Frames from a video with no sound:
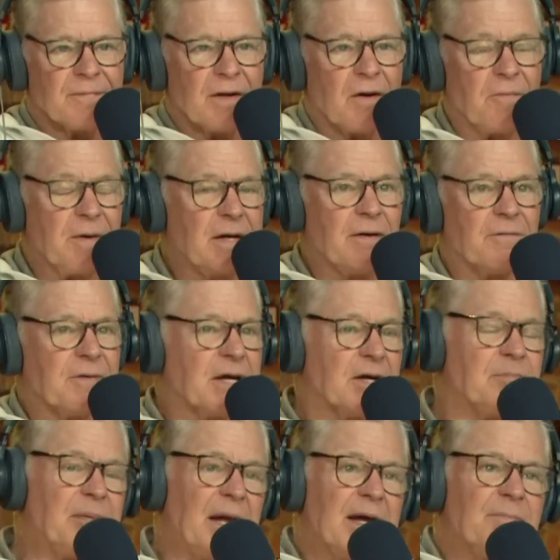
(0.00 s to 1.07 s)
Are we, are we going
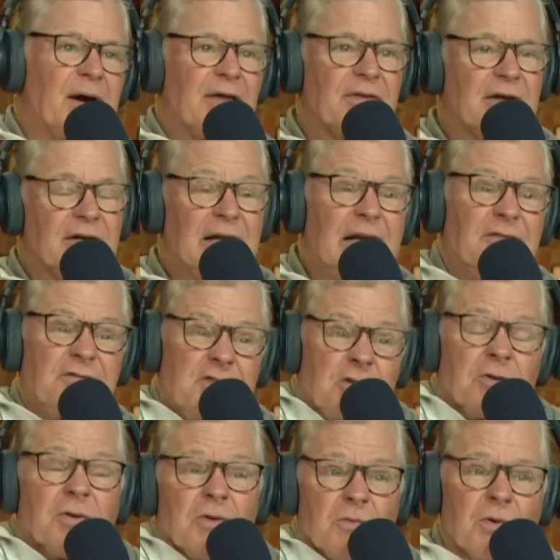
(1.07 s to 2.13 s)
to play by the live
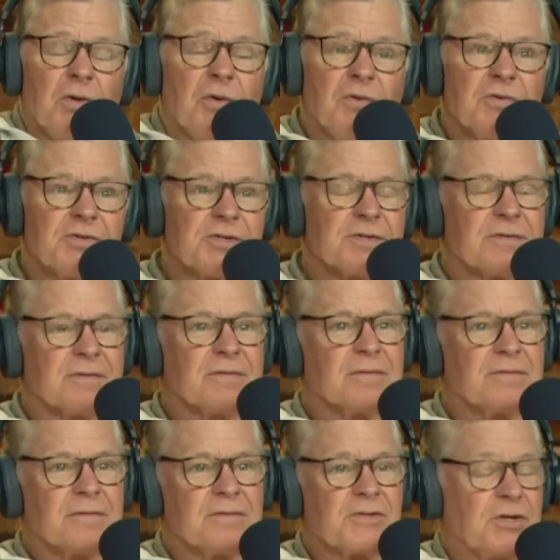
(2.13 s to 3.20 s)
tour rules?
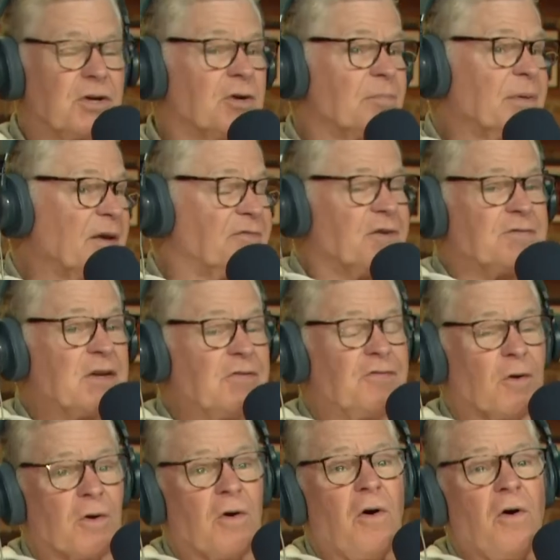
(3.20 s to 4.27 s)
So you're going to play
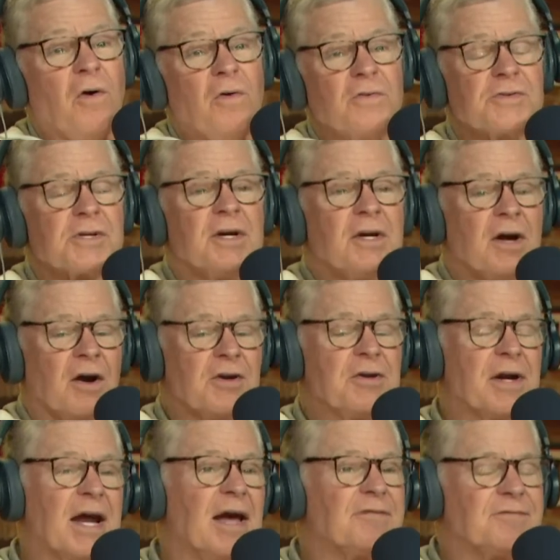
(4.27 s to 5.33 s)
fifty-four holes? Are you
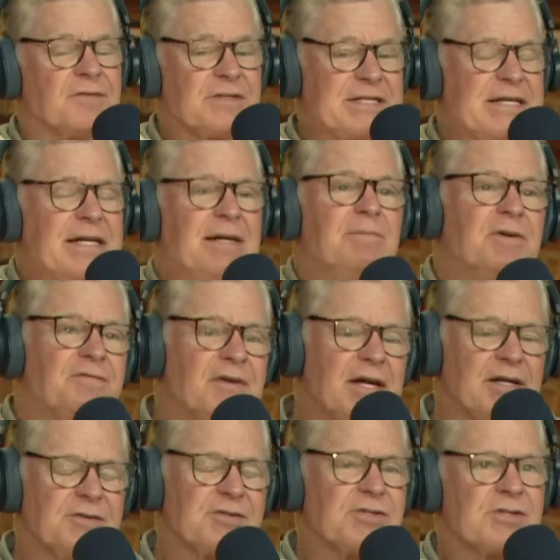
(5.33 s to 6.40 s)
going to have team
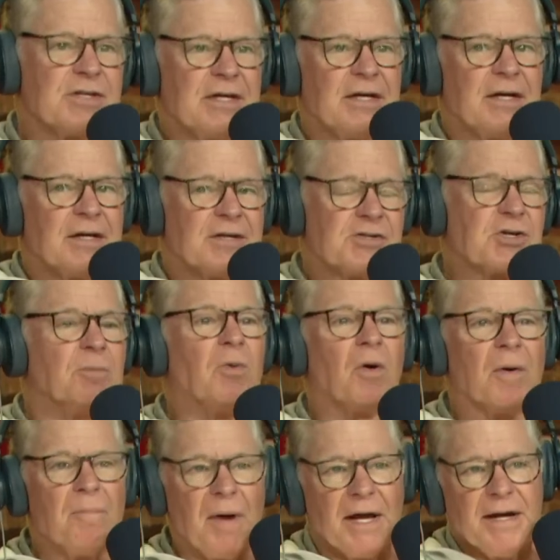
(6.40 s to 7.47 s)
events? Is there
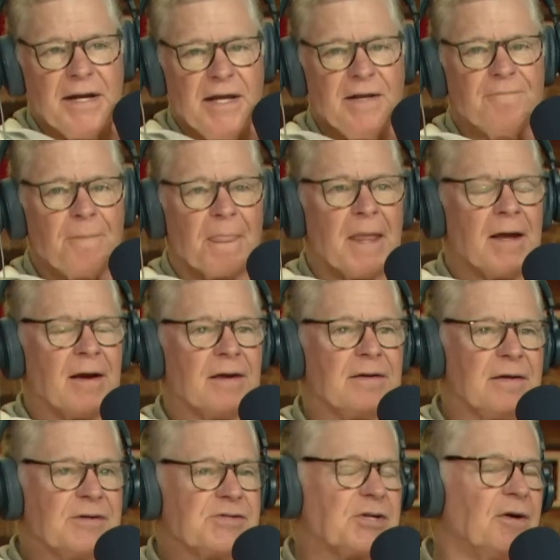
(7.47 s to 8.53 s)
more money? Uh,
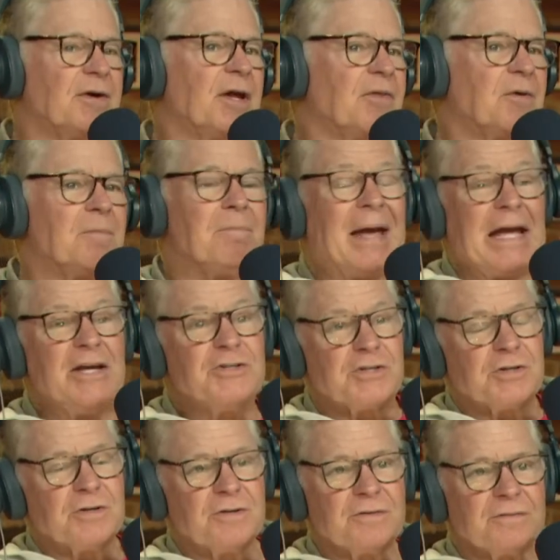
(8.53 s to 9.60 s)
is there another
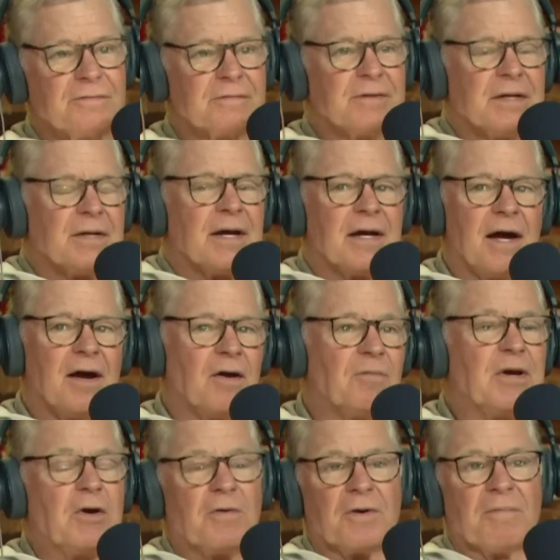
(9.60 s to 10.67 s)
major? Uh, are
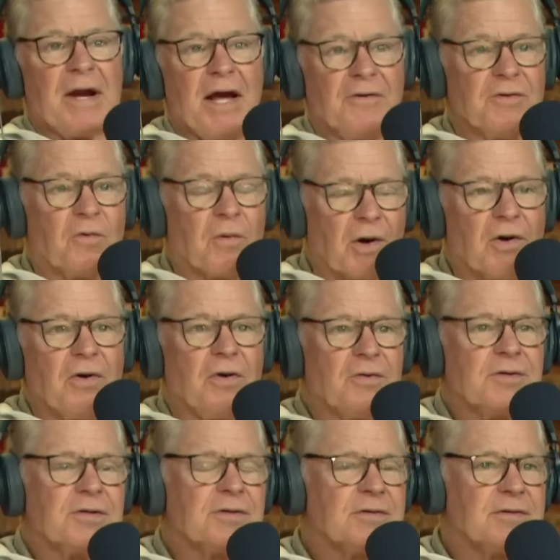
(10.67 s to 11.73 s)
we going around the
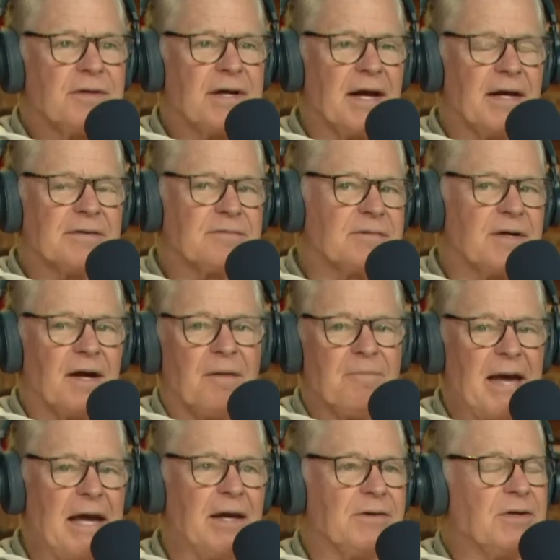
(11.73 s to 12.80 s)
world? You got, uh,
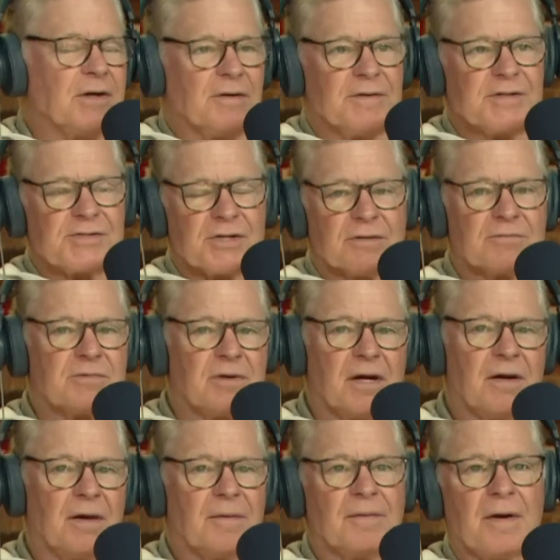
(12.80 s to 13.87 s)
ma you know, is it,
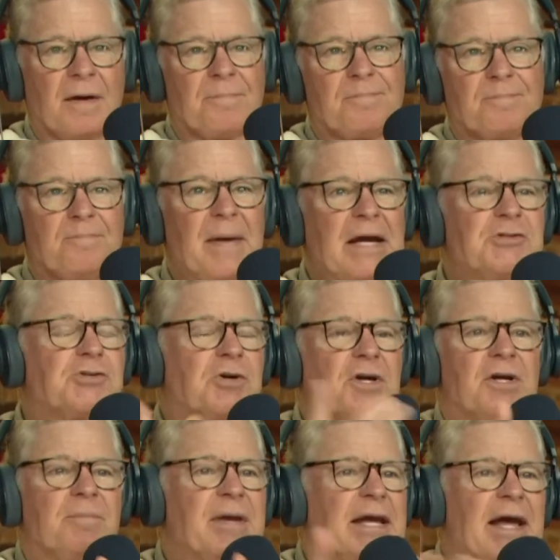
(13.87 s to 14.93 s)
uh, a major
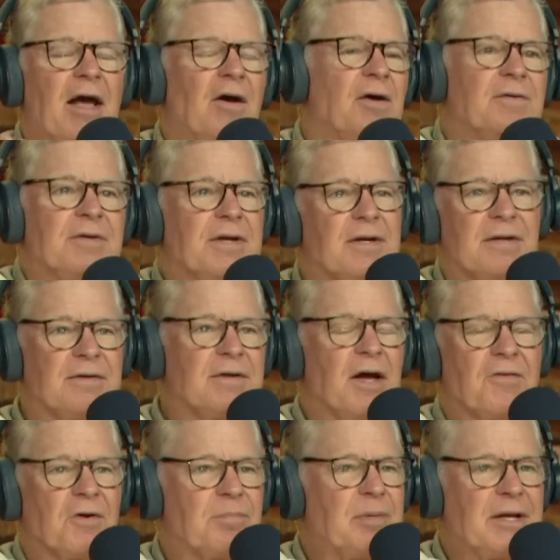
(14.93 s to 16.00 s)
going to be held at
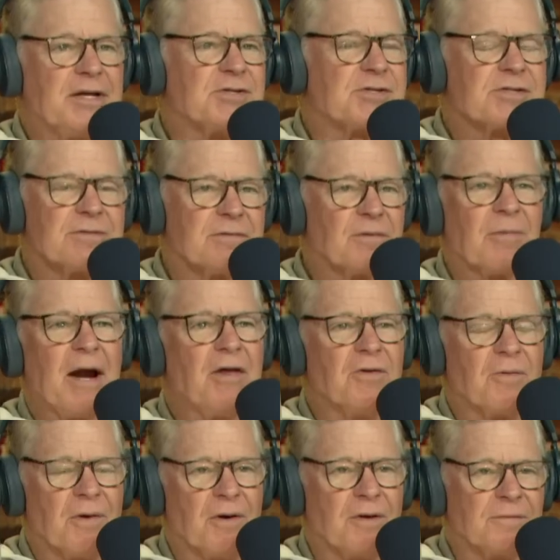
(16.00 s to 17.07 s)
another place around
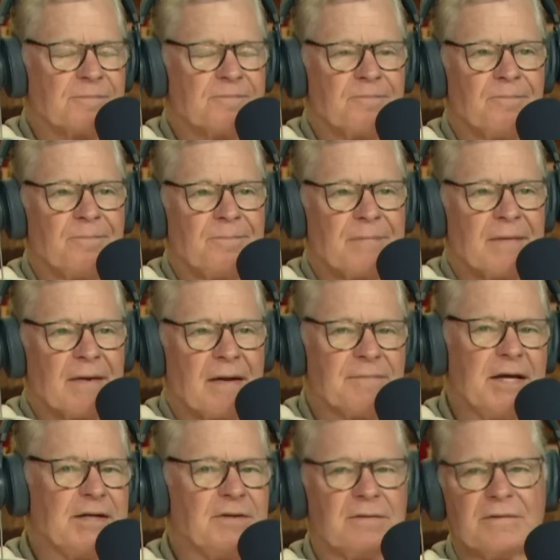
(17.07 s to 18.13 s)
the world? I
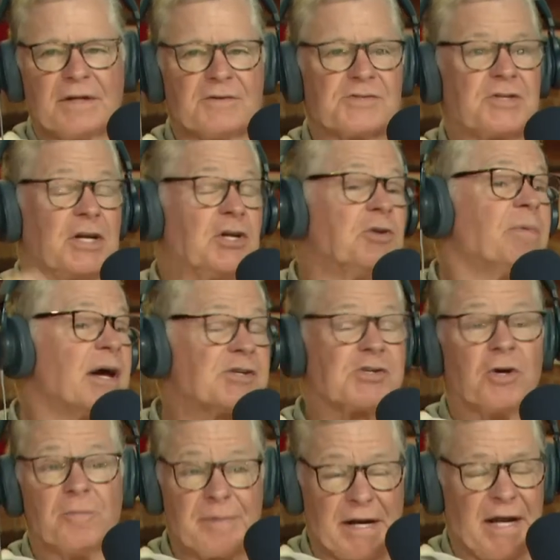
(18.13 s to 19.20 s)
mean, there's the U
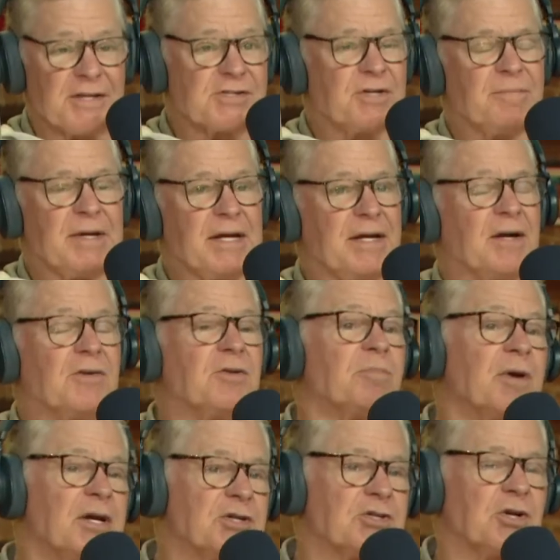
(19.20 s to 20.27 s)
S Open has to be here. The
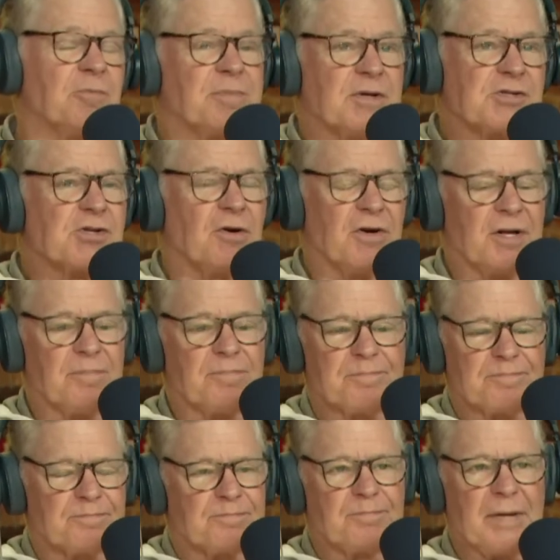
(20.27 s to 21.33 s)
British Open is already
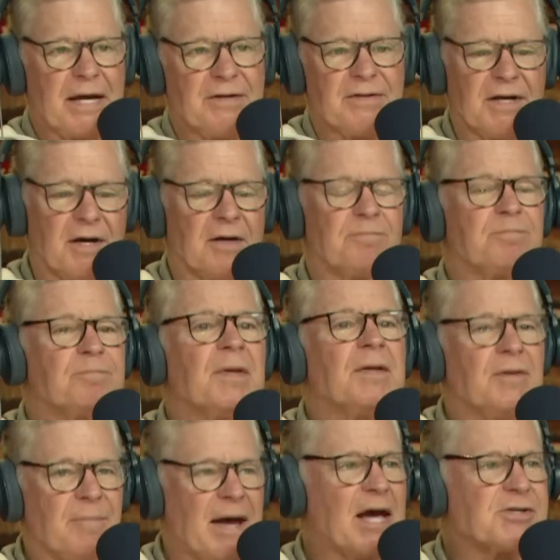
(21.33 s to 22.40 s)
played there.
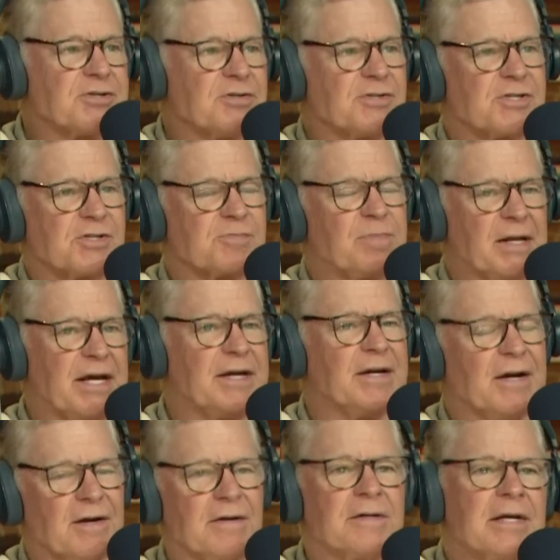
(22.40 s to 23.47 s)
The Masters is played
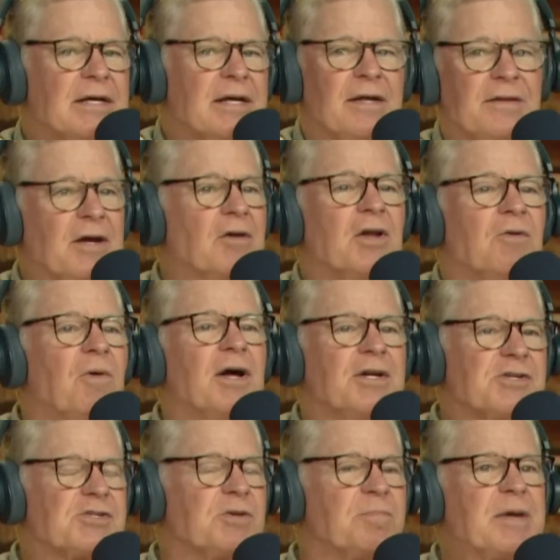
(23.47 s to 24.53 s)
here. The only one
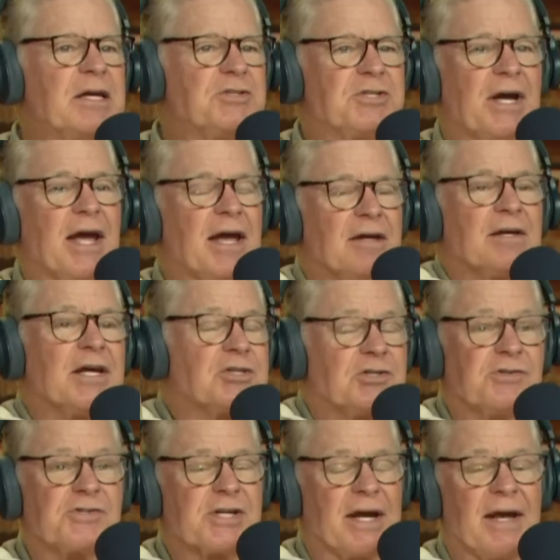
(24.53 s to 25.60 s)
is the P G A, unless
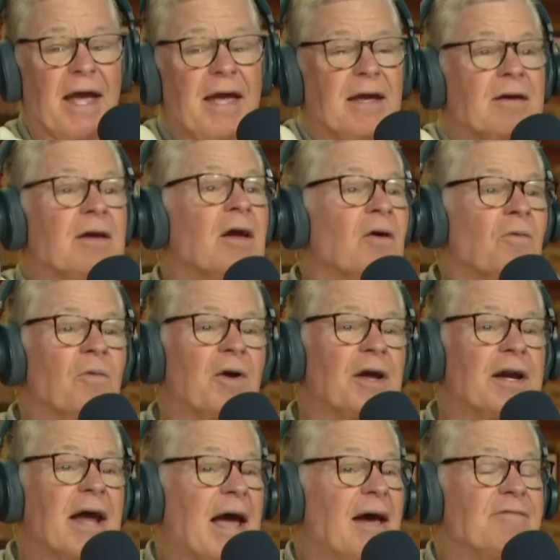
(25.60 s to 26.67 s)
you say, hey, we're
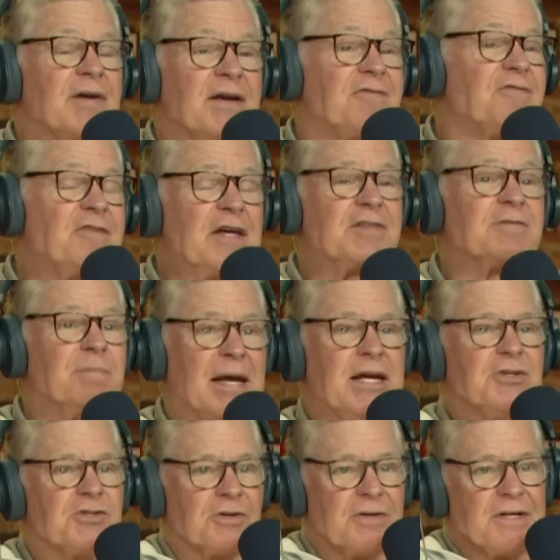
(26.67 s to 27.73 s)
going to have a fifth
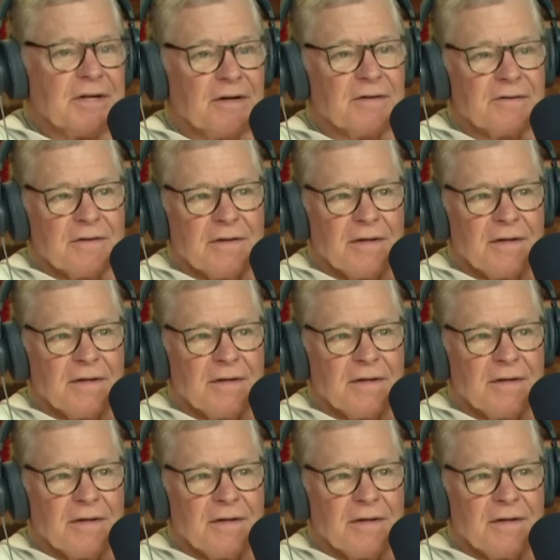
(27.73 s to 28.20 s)
major here.